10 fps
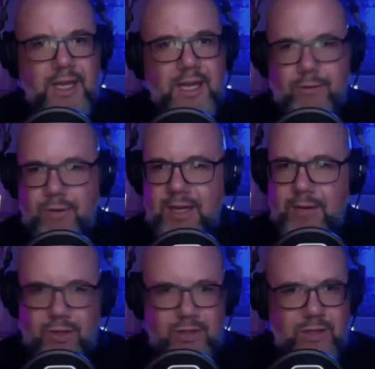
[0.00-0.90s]
every
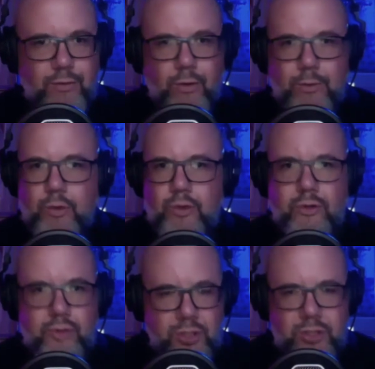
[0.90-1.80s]
everything from your
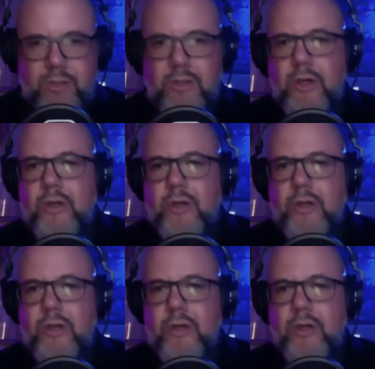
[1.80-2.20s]
nutrition